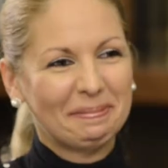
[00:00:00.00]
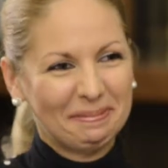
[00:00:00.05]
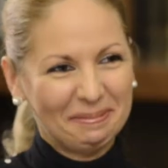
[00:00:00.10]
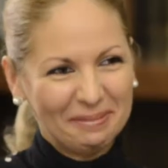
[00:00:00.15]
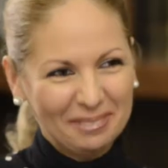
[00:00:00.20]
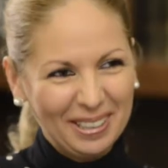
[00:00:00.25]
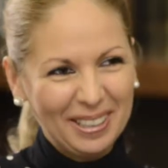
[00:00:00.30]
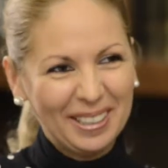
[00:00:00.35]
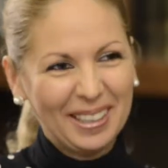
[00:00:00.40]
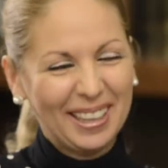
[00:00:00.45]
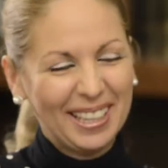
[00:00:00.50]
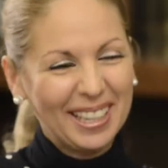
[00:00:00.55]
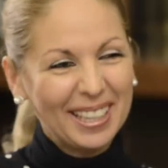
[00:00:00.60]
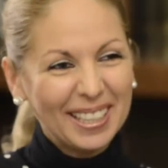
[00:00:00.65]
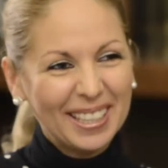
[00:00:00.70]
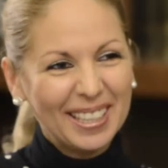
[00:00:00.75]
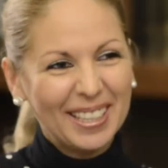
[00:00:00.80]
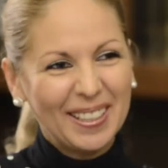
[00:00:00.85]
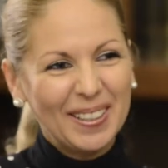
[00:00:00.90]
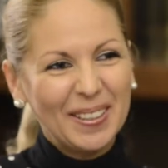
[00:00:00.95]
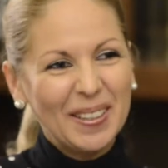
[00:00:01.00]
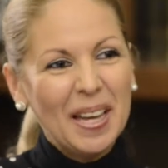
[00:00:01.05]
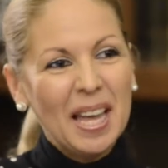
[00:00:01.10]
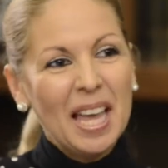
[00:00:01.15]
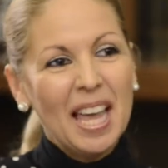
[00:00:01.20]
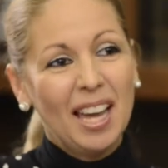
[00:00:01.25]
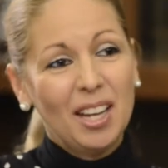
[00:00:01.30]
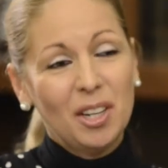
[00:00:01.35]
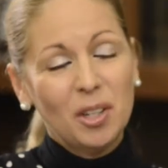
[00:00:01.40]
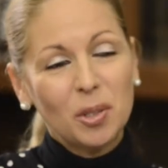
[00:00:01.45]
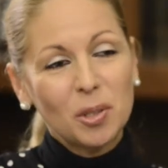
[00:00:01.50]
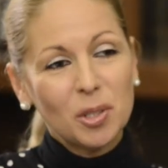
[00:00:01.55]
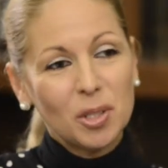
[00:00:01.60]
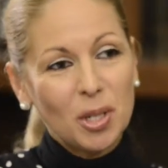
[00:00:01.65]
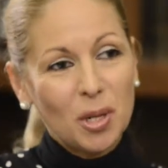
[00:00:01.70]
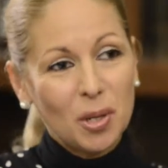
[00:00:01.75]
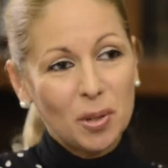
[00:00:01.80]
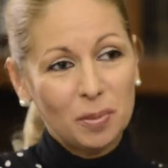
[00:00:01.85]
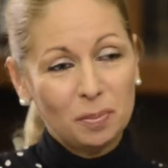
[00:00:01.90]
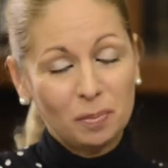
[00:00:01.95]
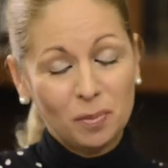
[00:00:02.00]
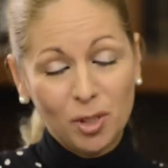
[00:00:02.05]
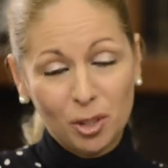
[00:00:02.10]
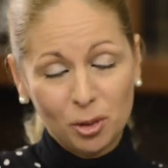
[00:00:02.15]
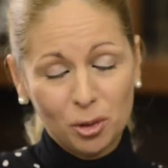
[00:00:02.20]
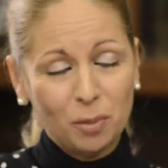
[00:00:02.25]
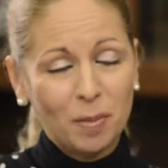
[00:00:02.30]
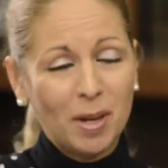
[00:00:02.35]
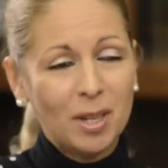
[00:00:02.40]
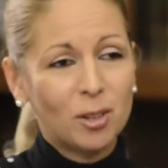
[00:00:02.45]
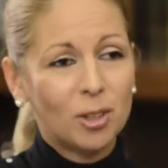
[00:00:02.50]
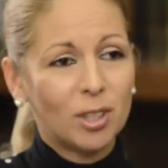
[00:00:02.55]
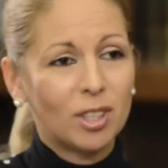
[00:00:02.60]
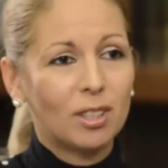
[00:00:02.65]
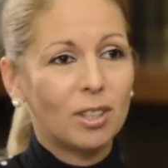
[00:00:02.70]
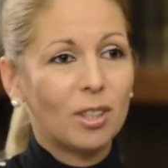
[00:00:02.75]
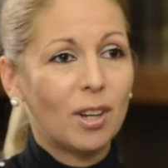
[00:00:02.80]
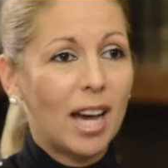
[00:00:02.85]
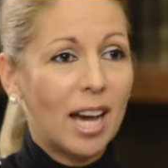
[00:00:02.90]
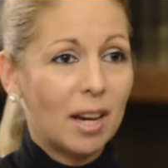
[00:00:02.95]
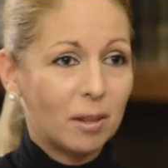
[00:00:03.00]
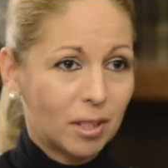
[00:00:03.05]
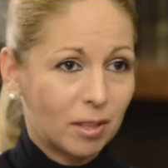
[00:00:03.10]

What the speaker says: Well, thank you. And also, not to mention the House